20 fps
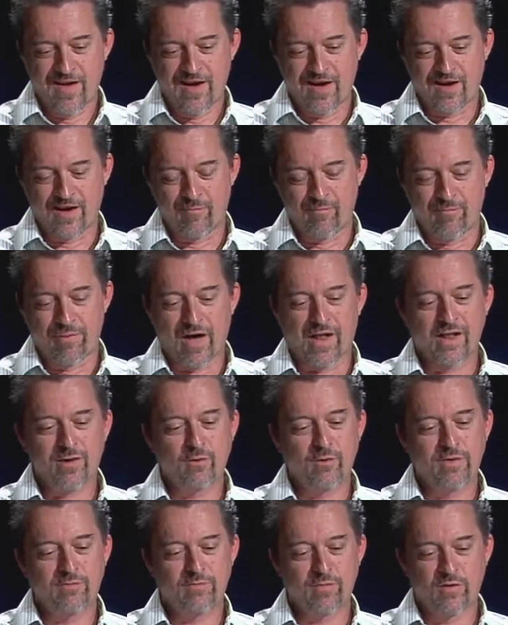
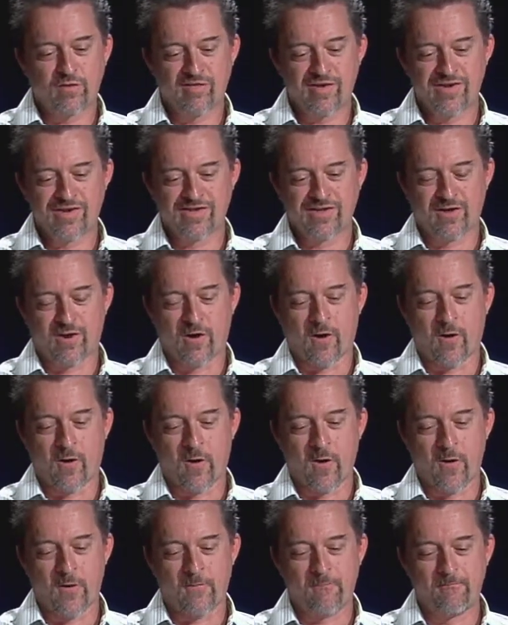Bollywood movies
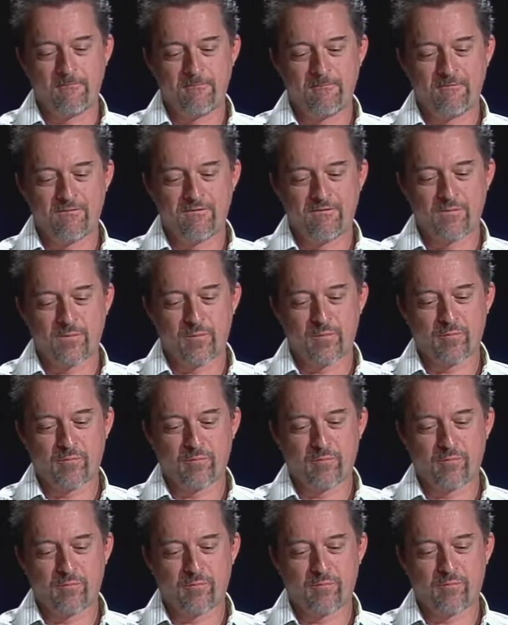are
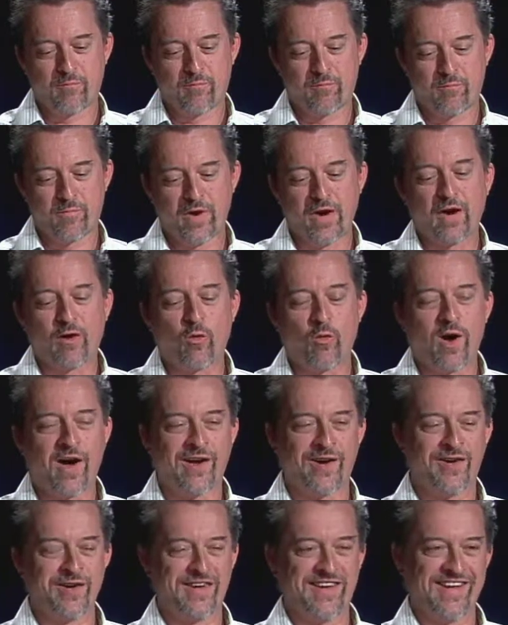an
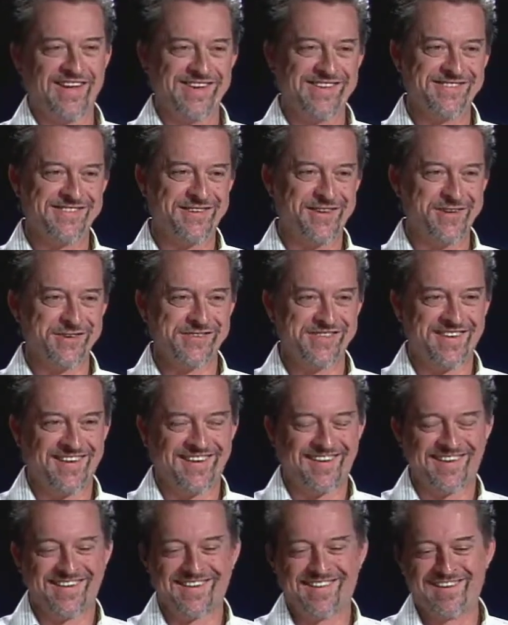acquired taste, I'll
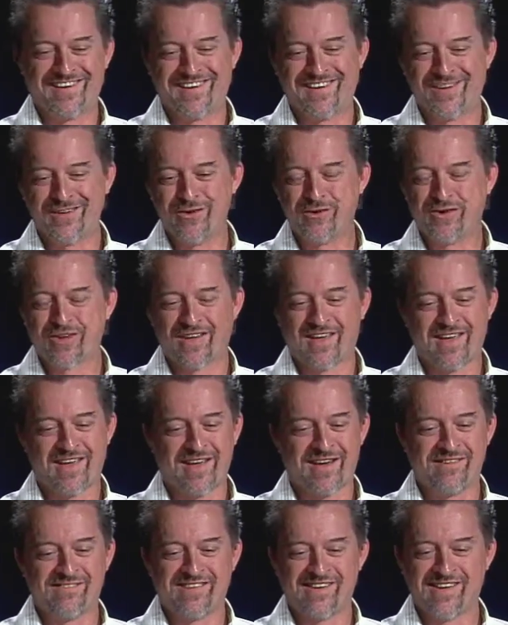say. You can
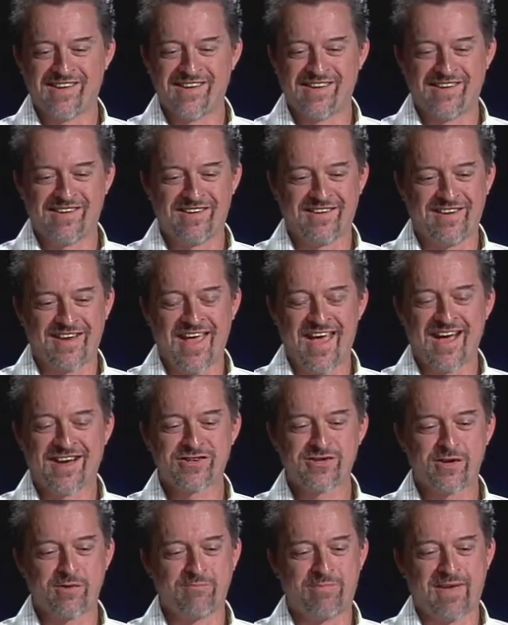have an
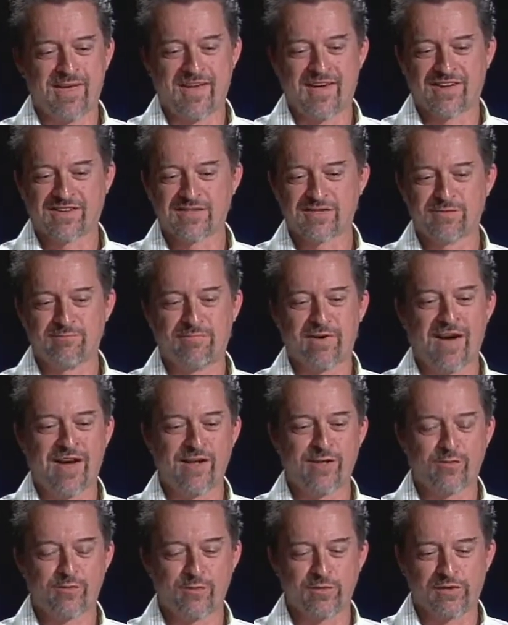action-packed
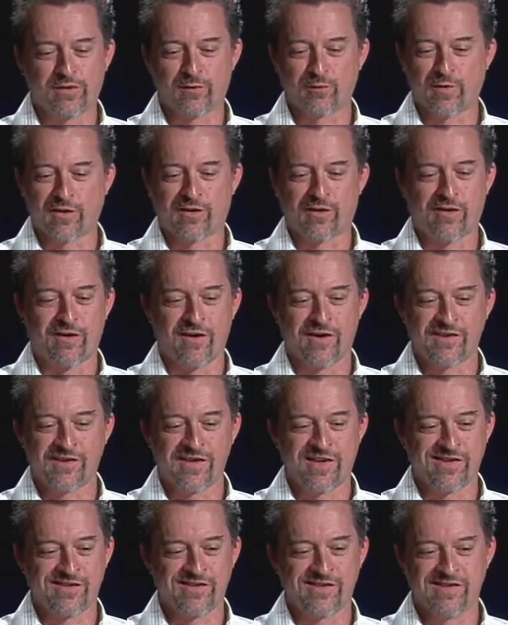spy thriller with car
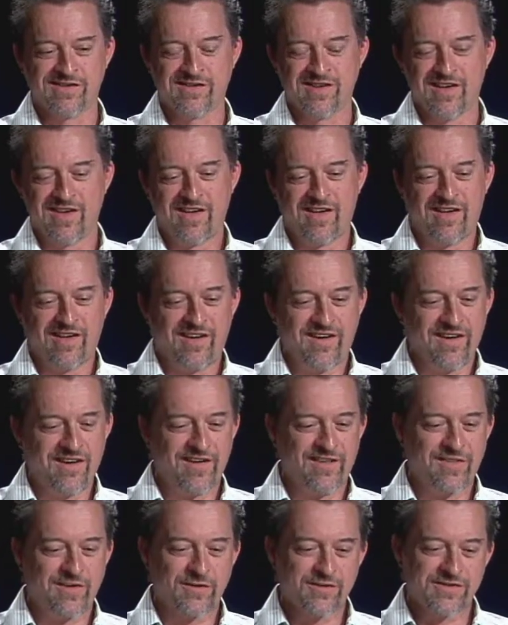chases,
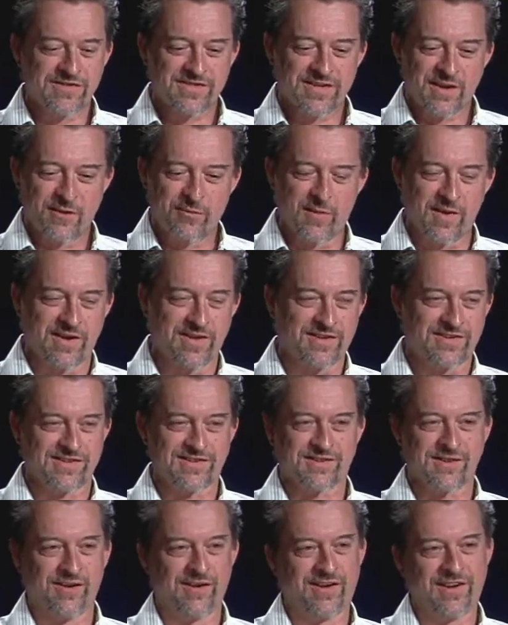and they'll segue into
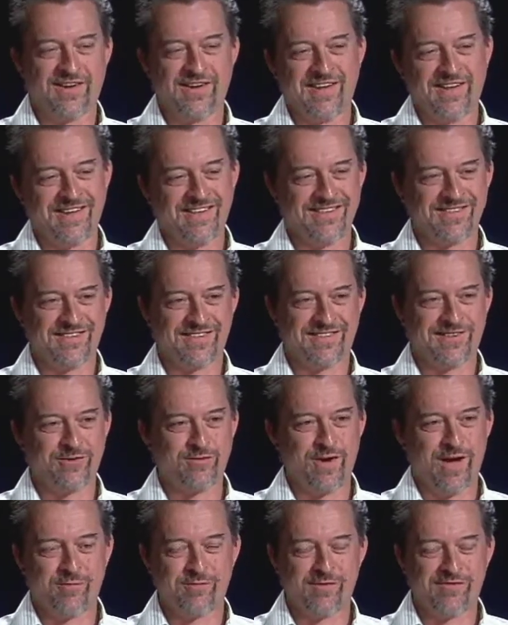song and dance at the
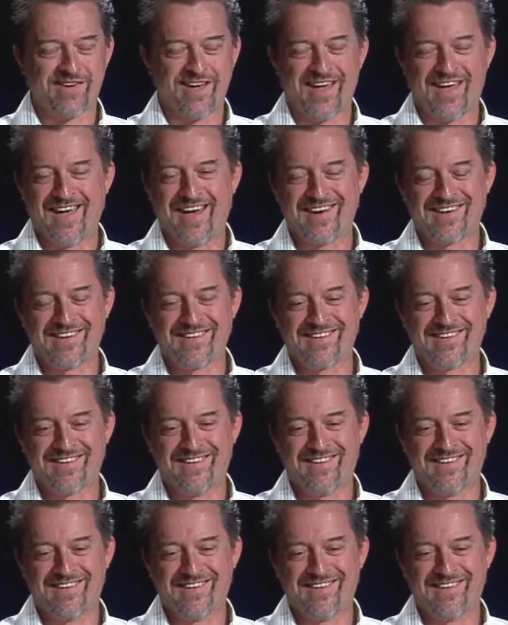drop of a hat.